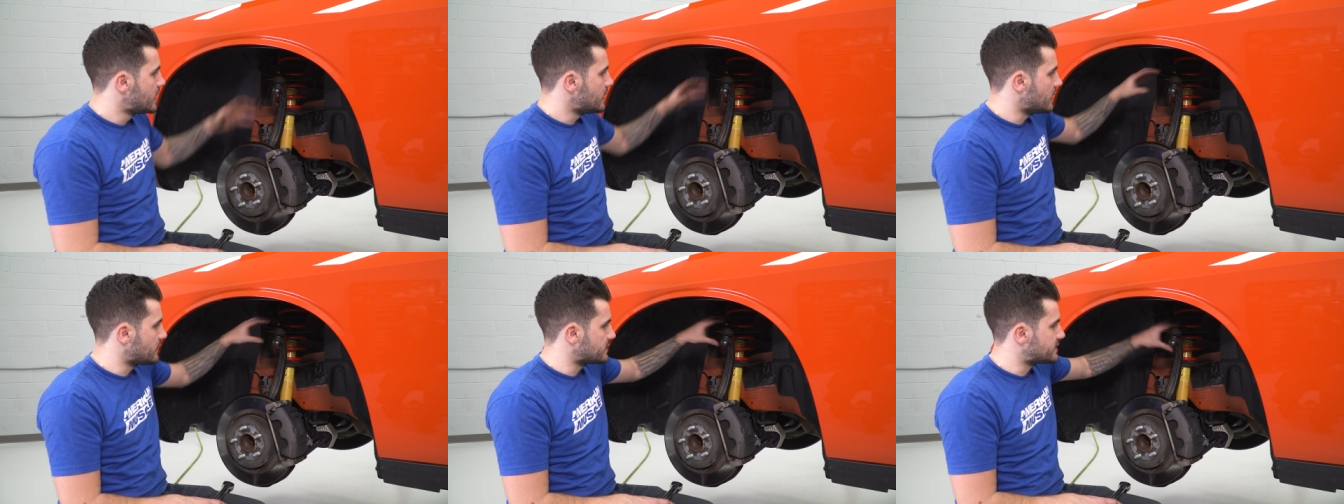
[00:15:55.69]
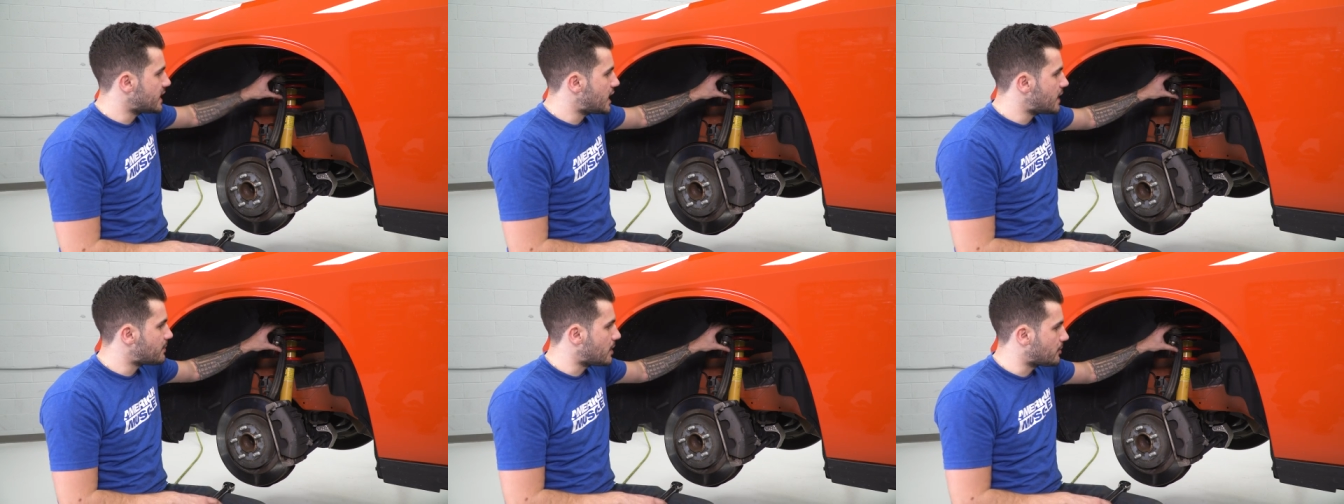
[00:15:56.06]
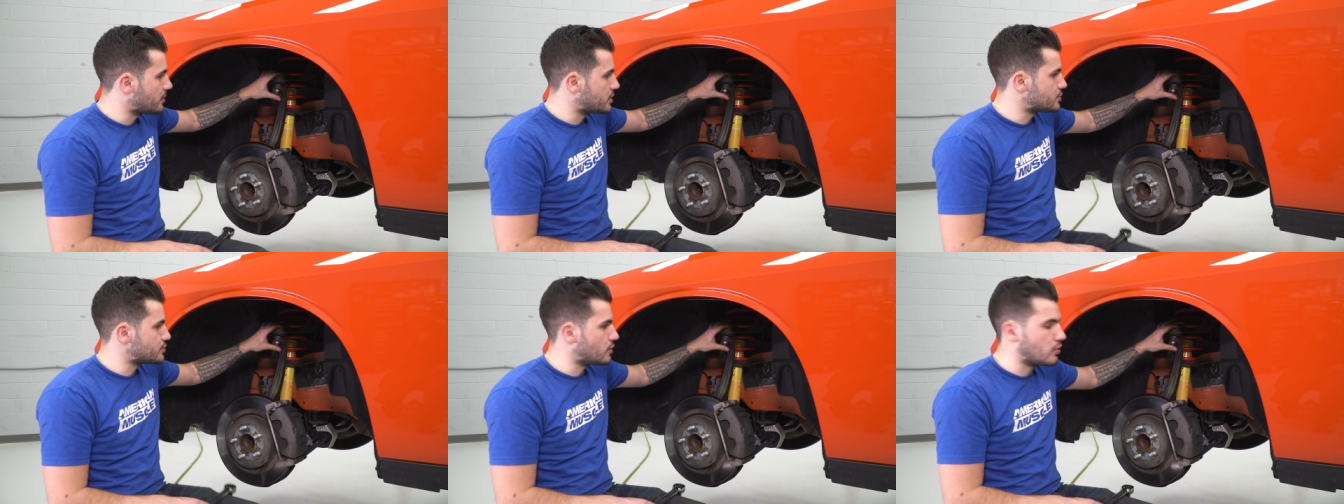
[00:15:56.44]
Now the top
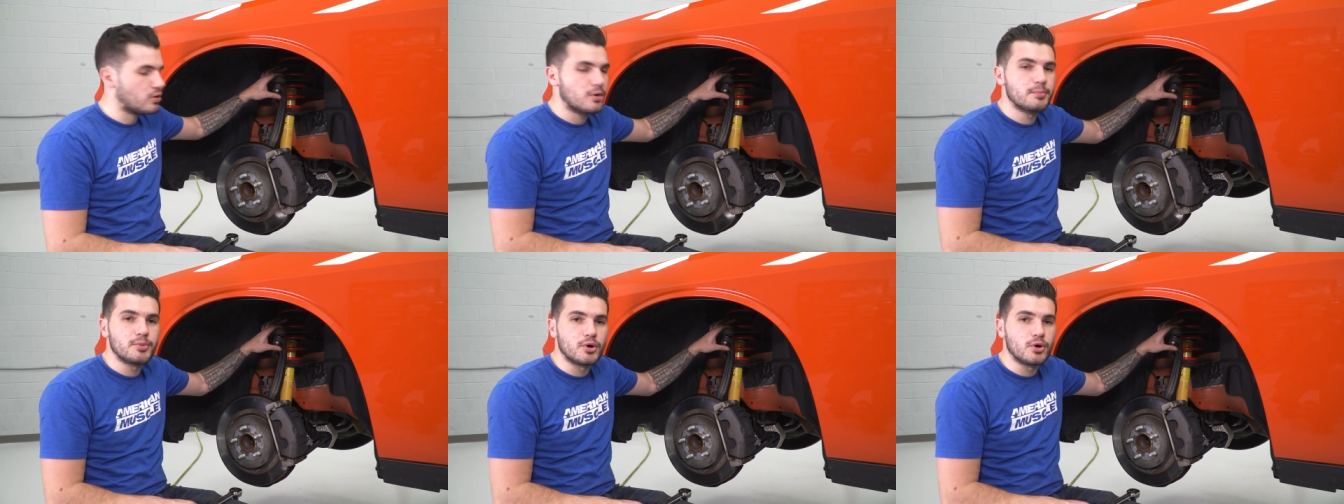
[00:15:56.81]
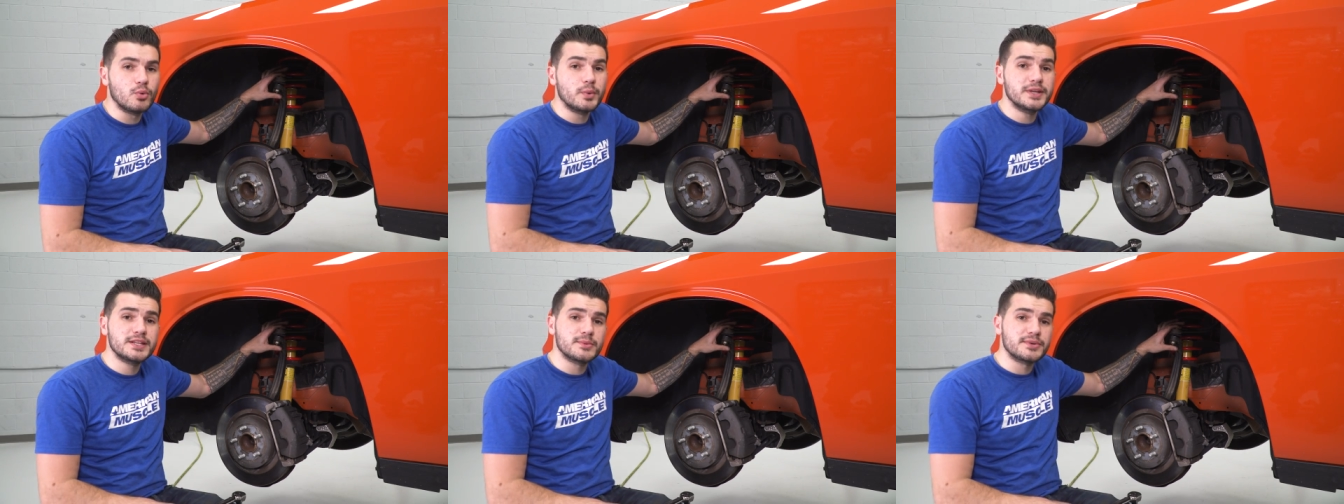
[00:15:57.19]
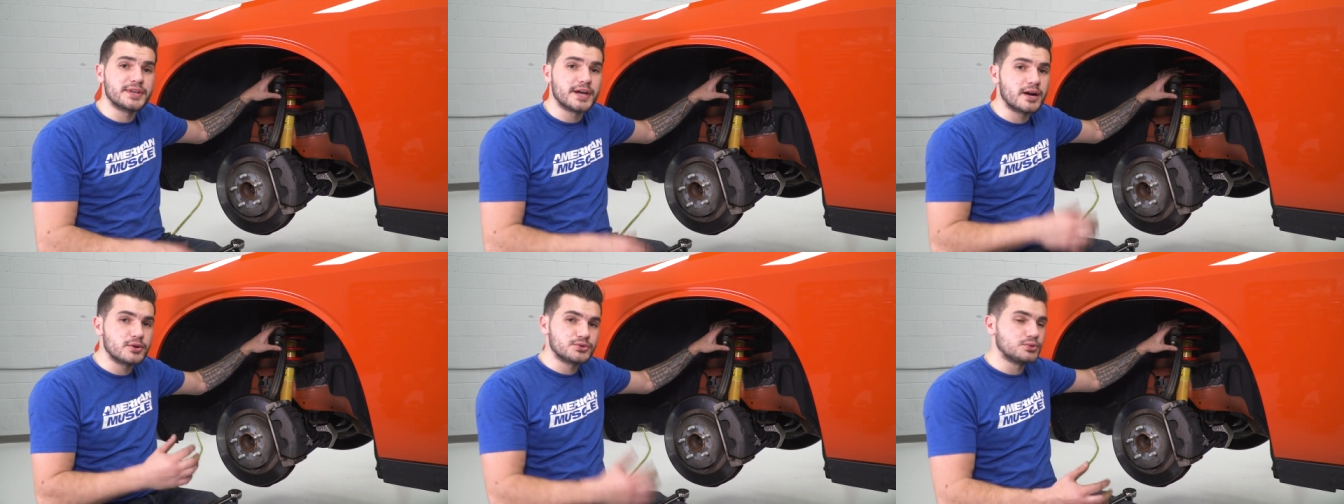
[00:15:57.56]
upper control arm bolt we did
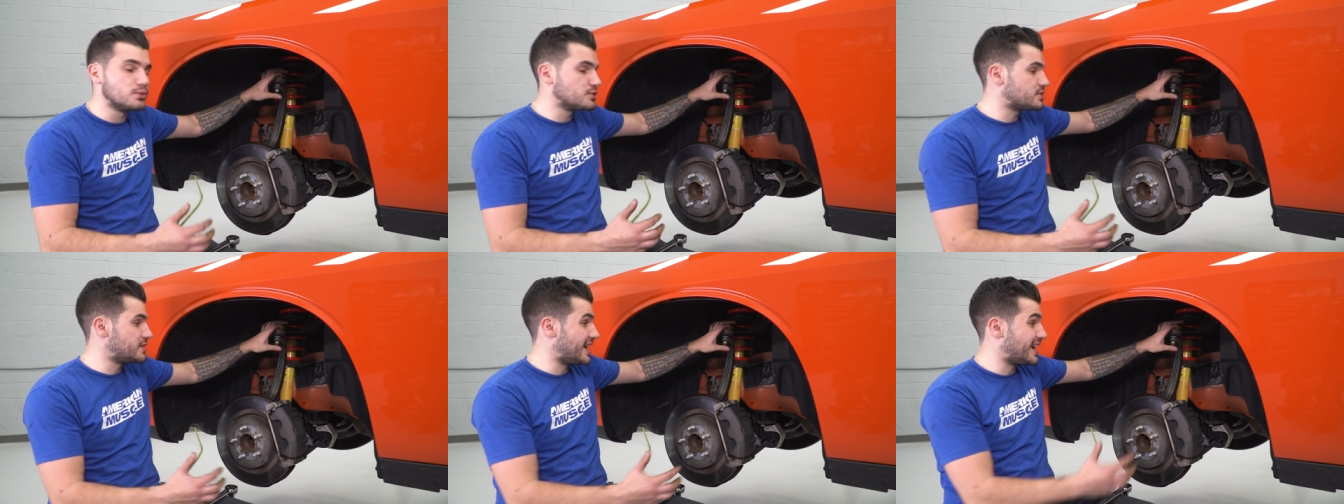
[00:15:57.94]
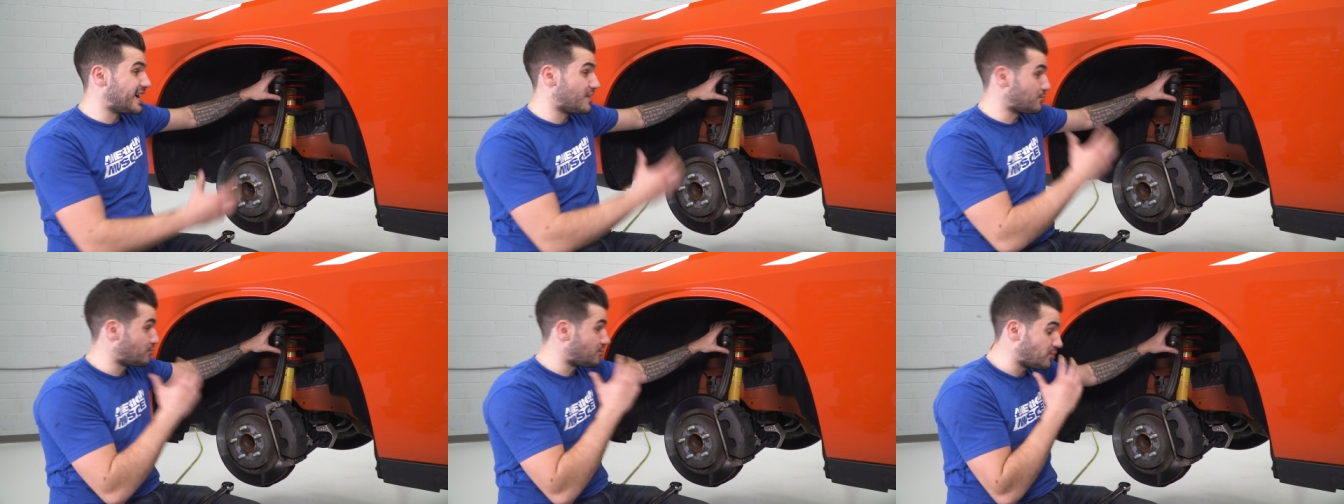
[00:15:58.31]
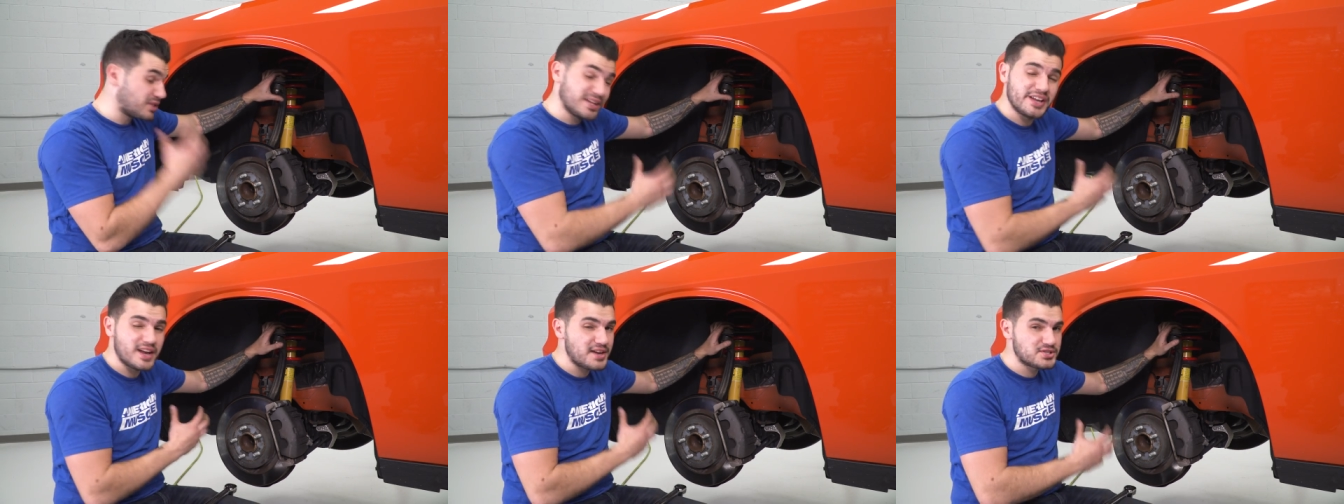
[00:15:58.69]
with air tools, that got
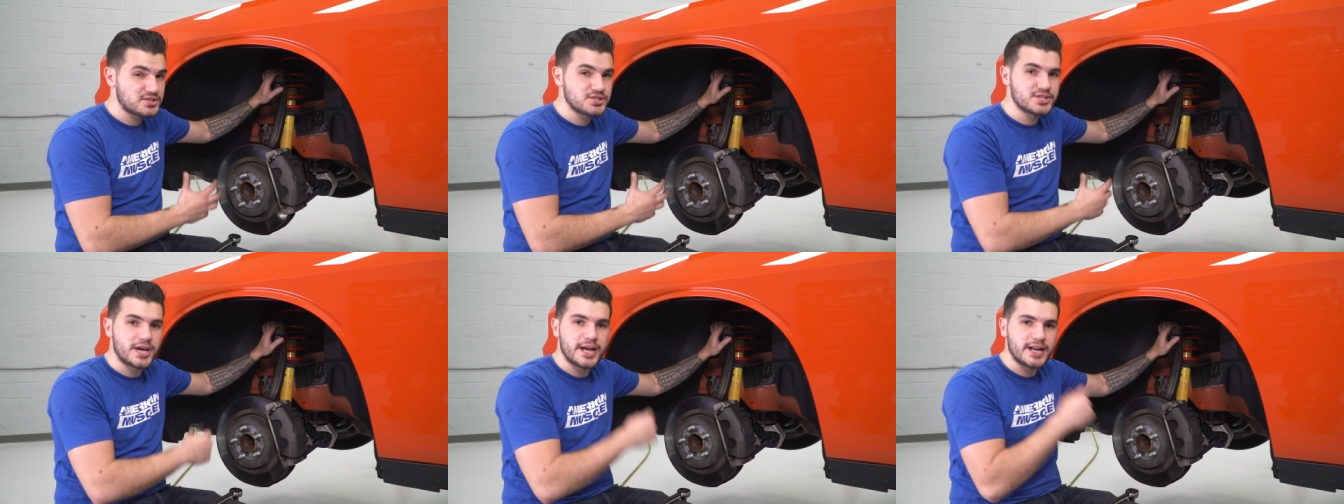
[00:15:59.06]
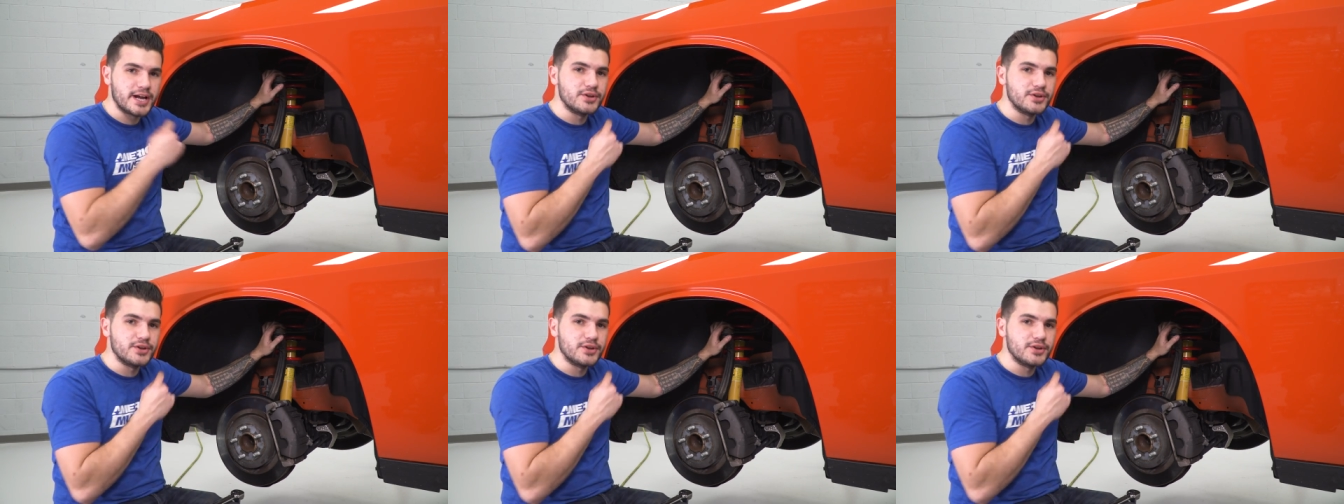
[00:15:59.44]
really nice and tight.